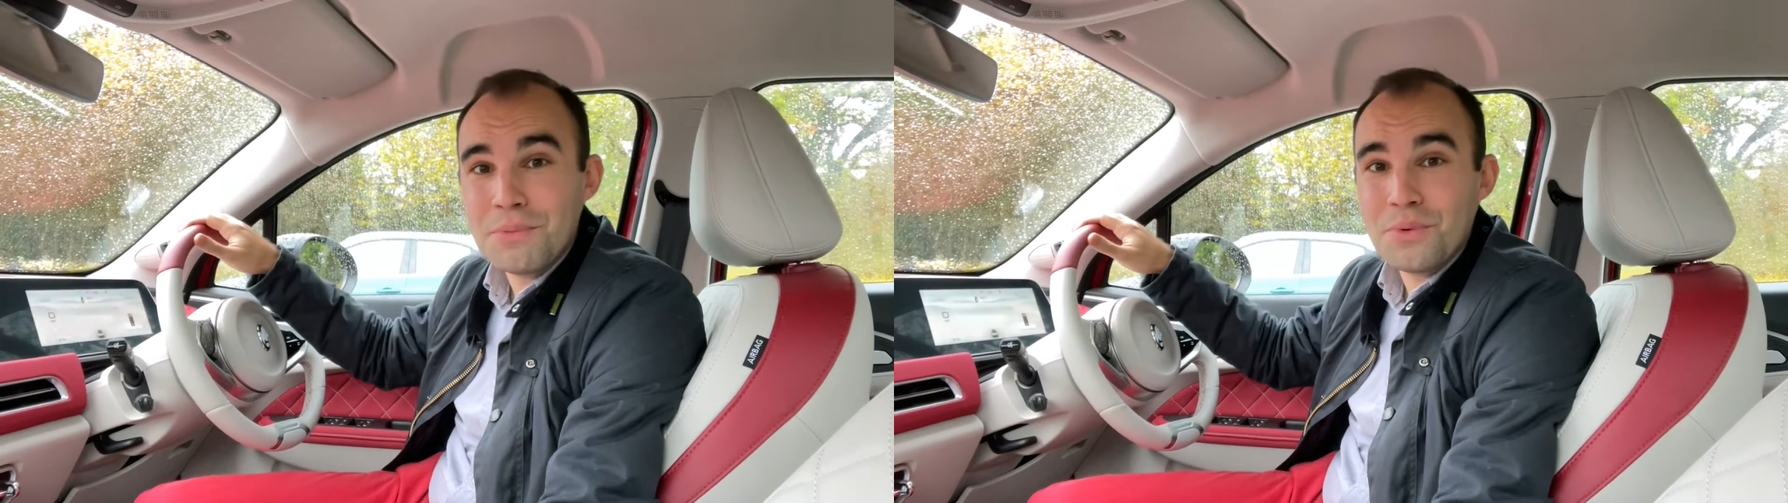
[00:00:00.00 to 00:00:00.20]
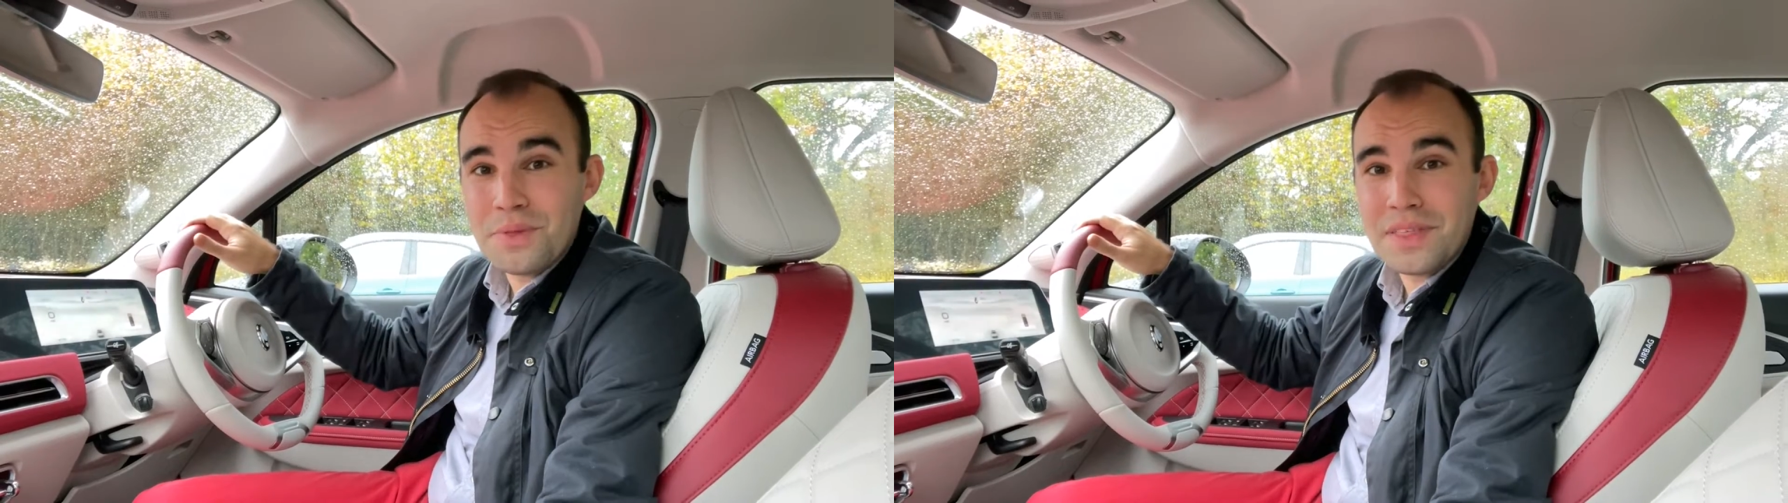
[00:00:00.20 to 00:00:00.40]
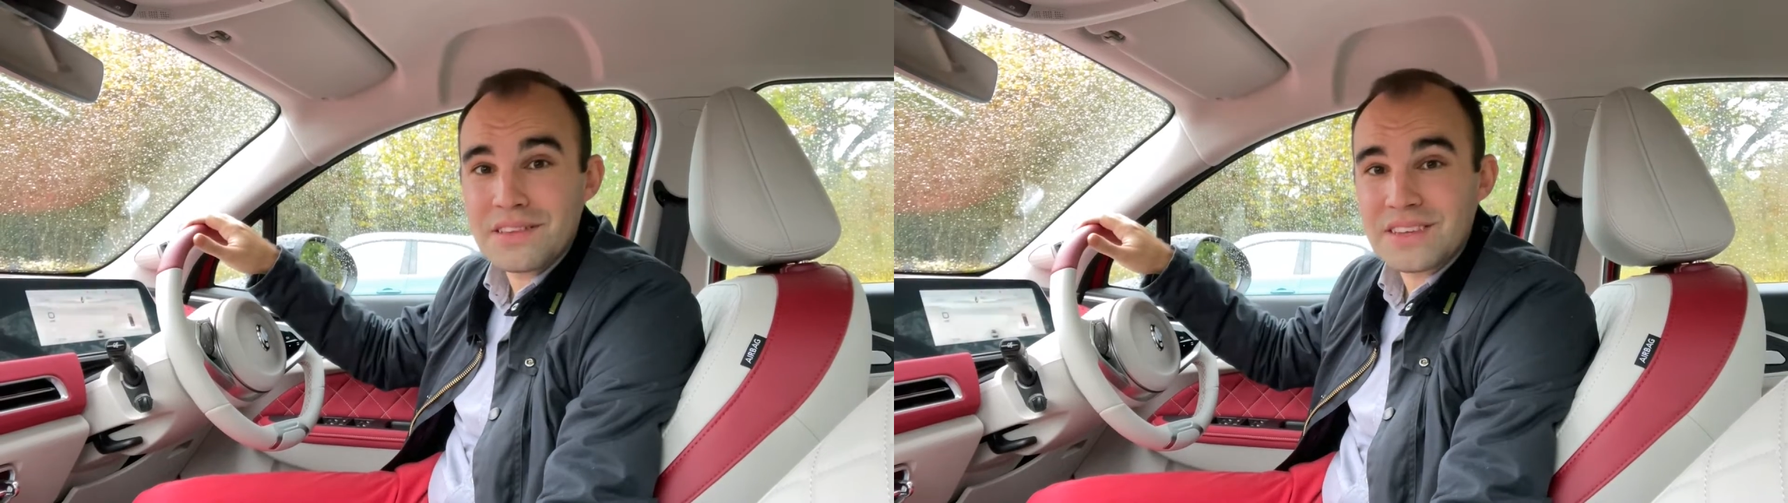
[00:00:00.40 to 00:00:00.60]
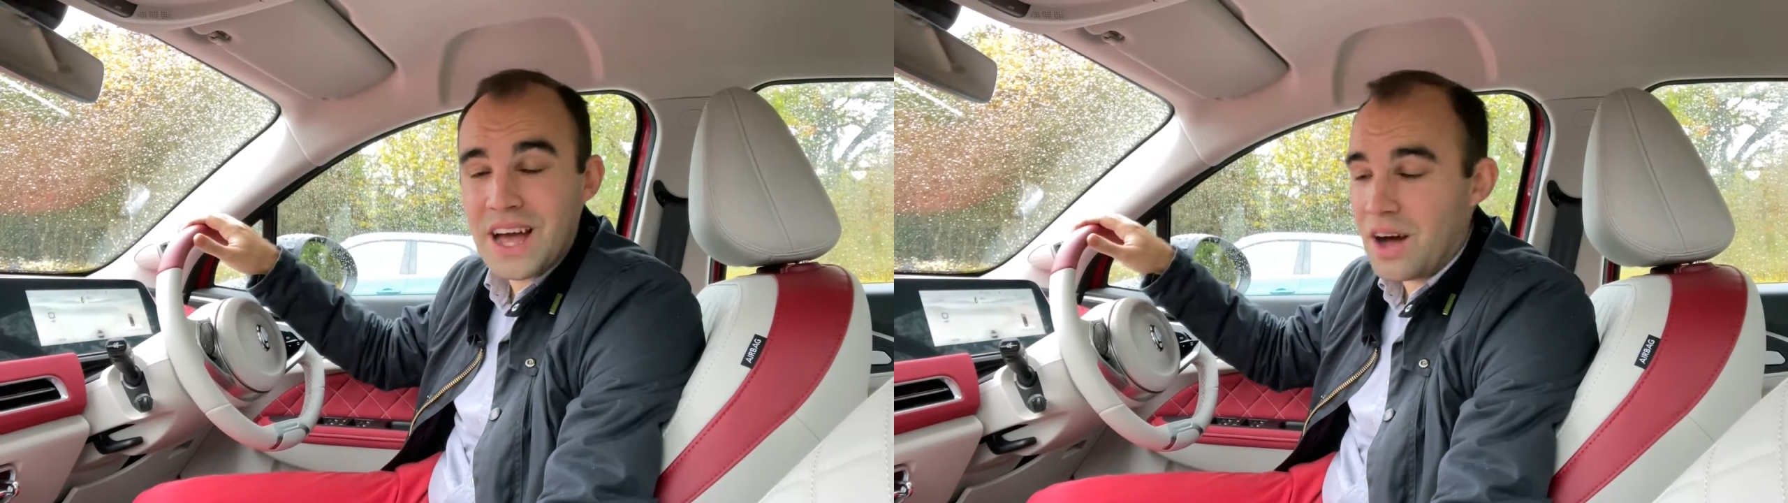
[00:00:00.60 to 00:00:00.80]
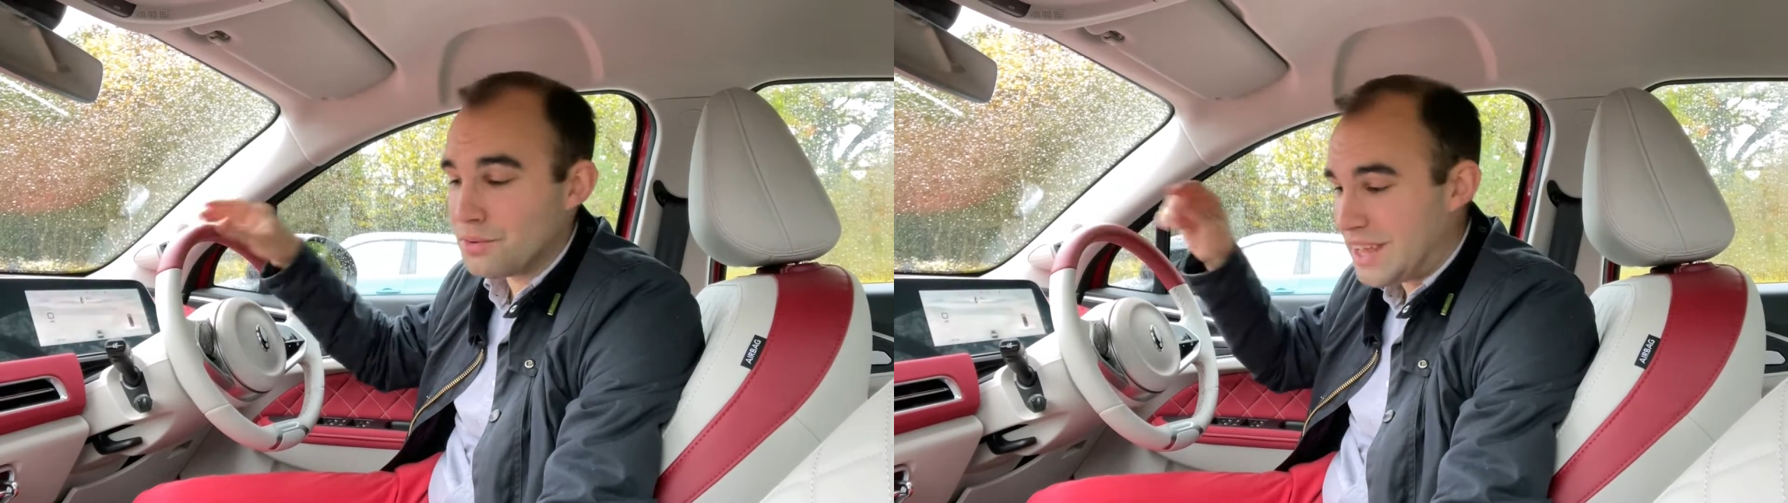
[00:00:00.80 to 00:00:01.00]
with this
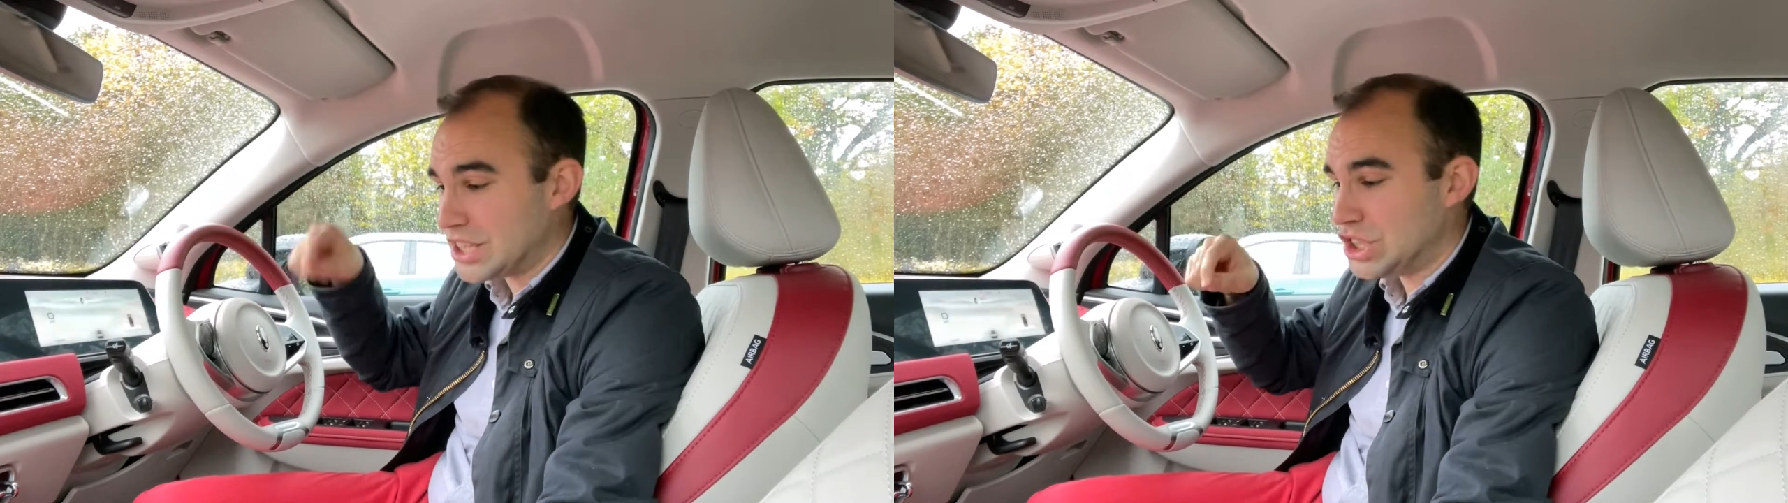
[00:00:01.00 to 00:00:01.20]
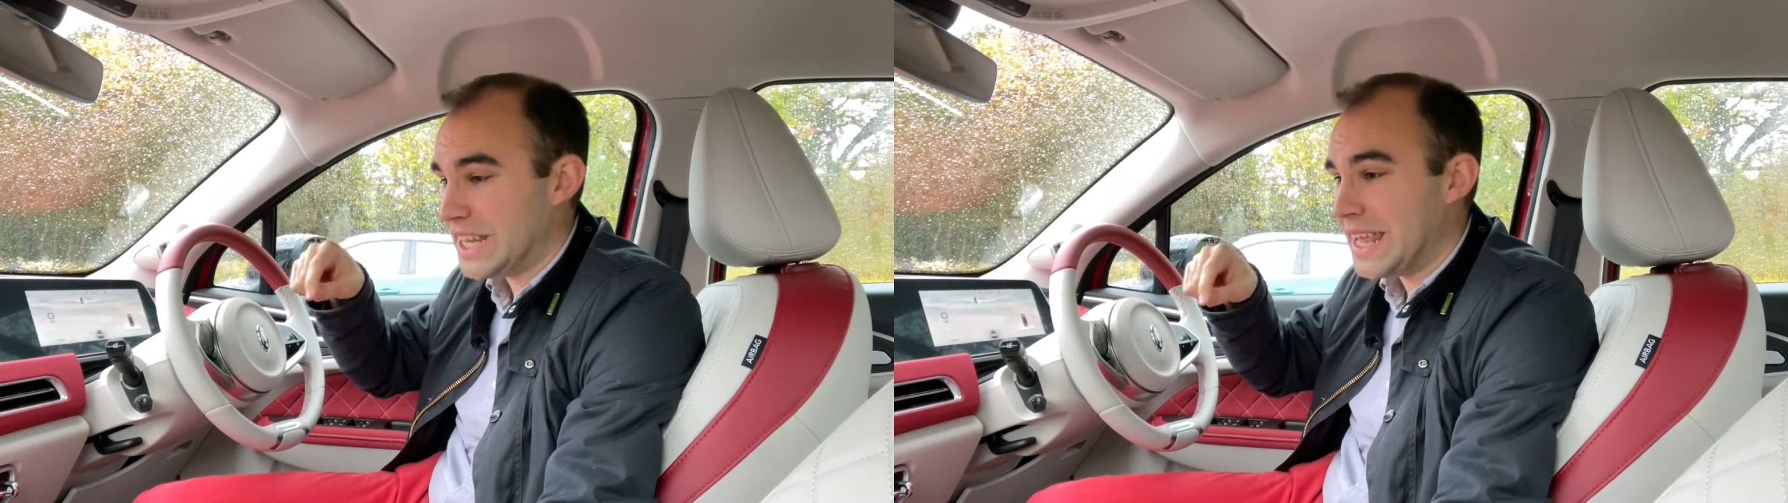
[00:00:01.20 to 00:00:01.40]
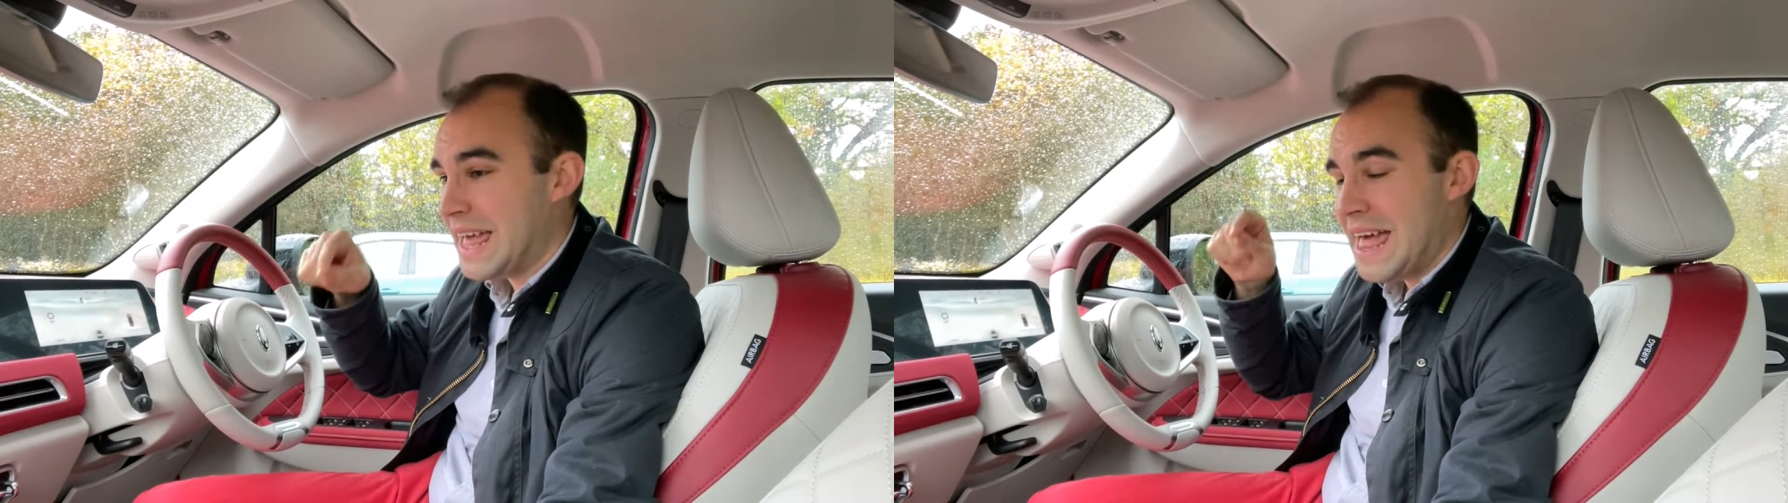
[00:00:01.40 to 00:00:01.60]
car. I was actually